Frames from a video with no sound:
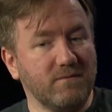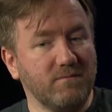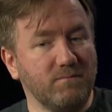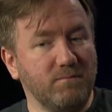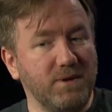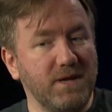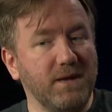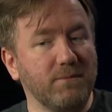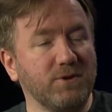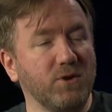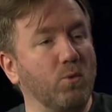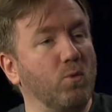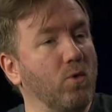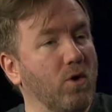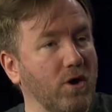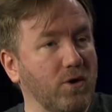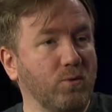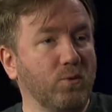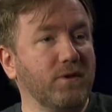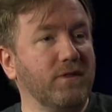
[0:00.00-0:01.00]
be able to
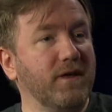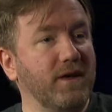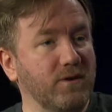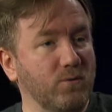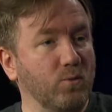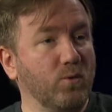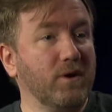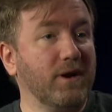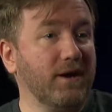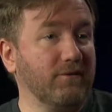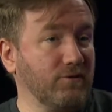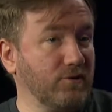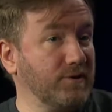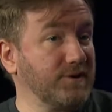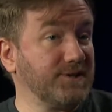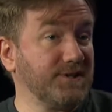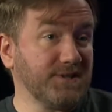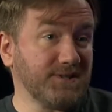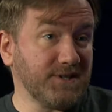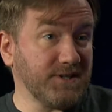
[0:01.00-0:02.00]
work within whatever
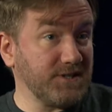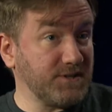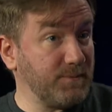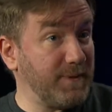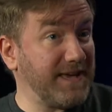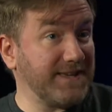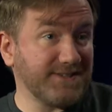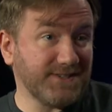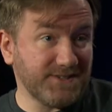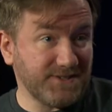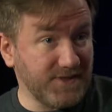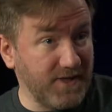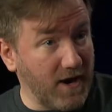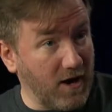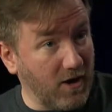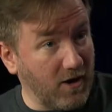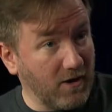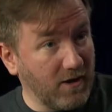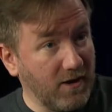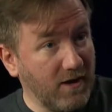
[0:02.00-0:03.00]
existing space is
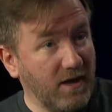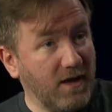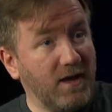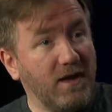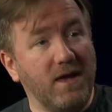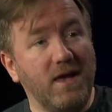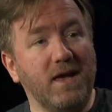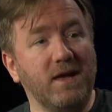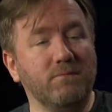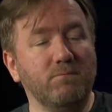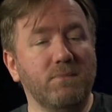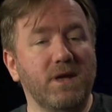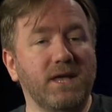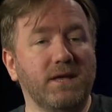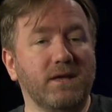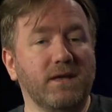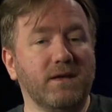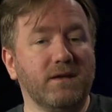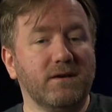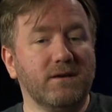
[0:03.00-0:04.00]
there and
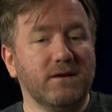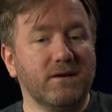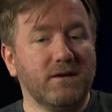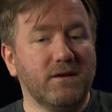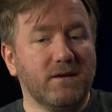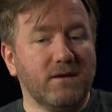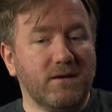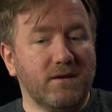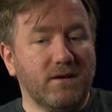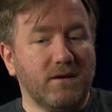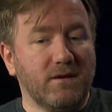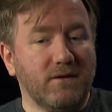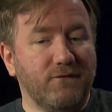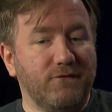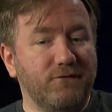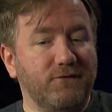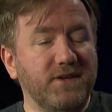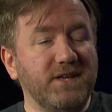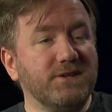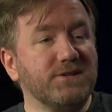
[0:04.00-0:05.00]
make it
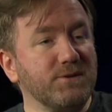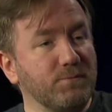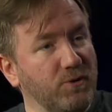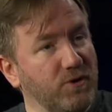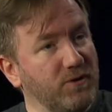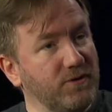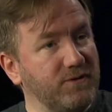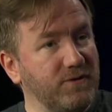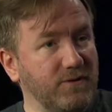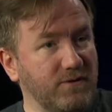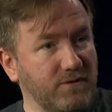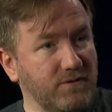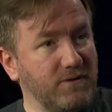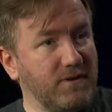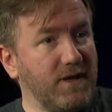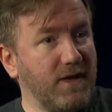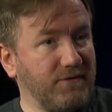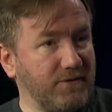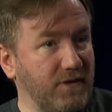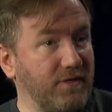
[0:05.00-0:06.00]
feasible to
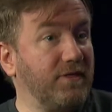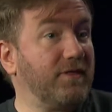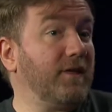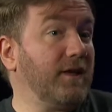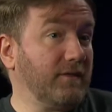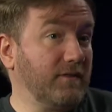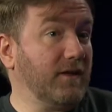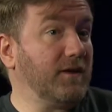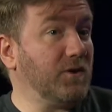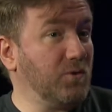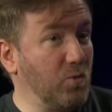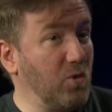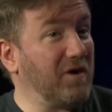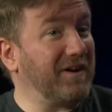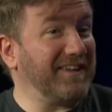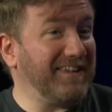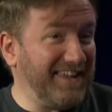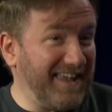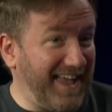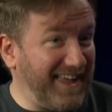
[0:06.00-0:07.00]
get the thing that you want
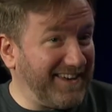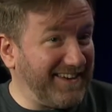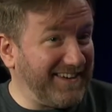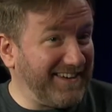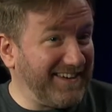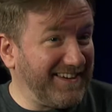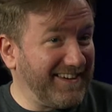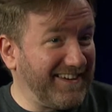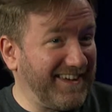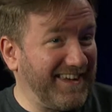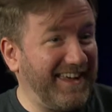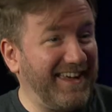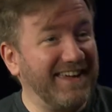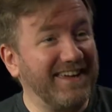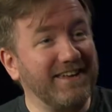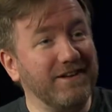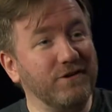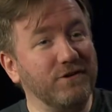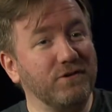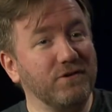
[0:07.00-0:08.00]
to get mm-hmm.
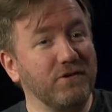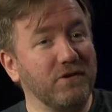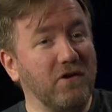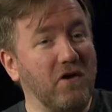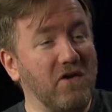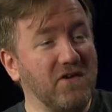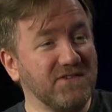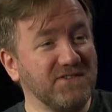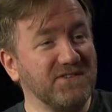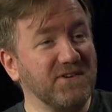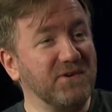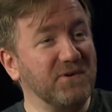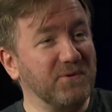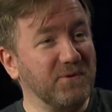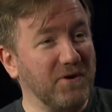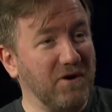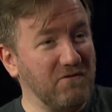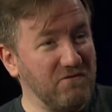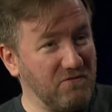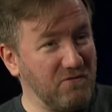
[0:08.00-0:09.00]
and also
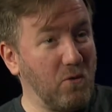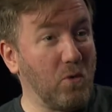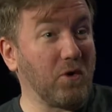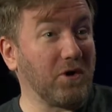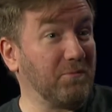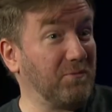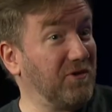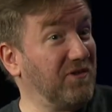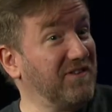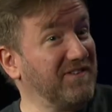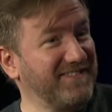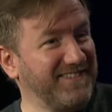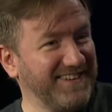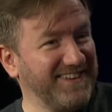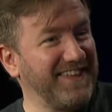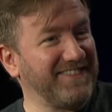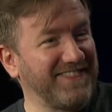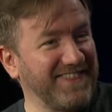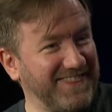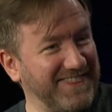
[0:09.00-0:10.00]
affordable to
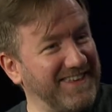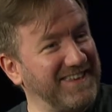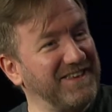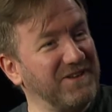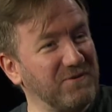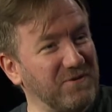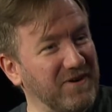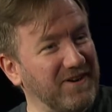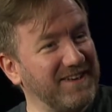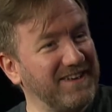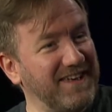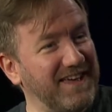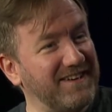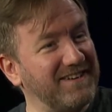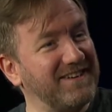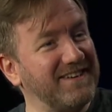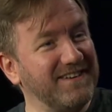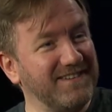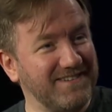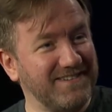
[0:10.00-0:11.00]
get the thing you want to get.
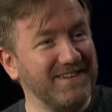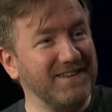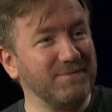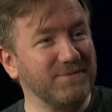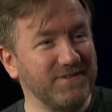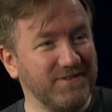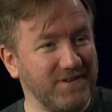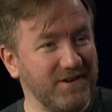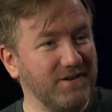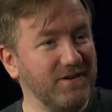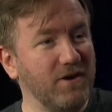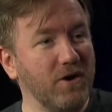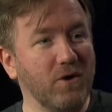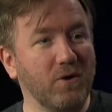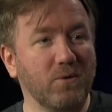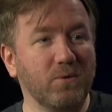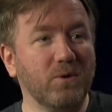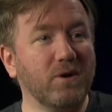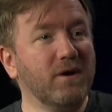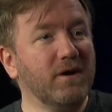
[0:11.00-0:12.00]
He seems to
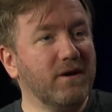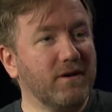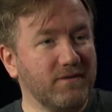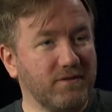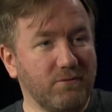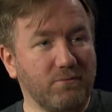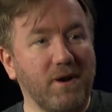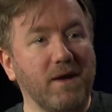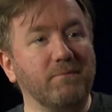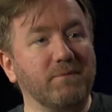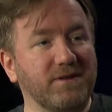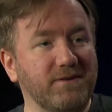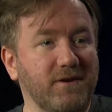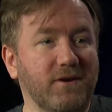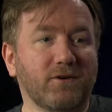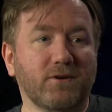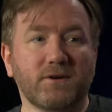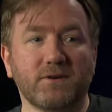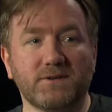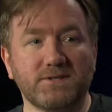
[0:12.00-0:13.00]
know the right
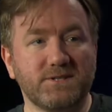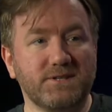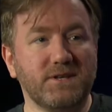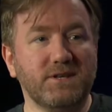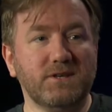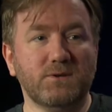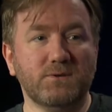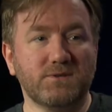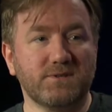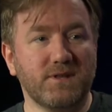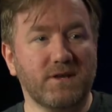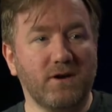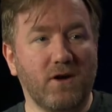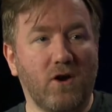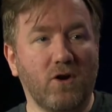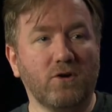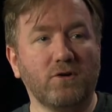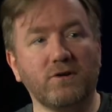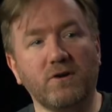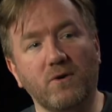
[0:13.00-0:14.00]
materials to use that
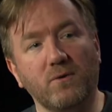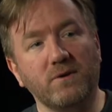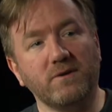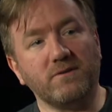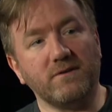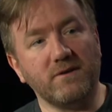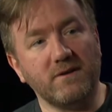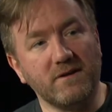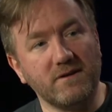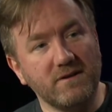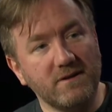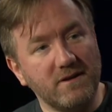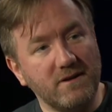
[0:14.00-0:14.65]
aren't going to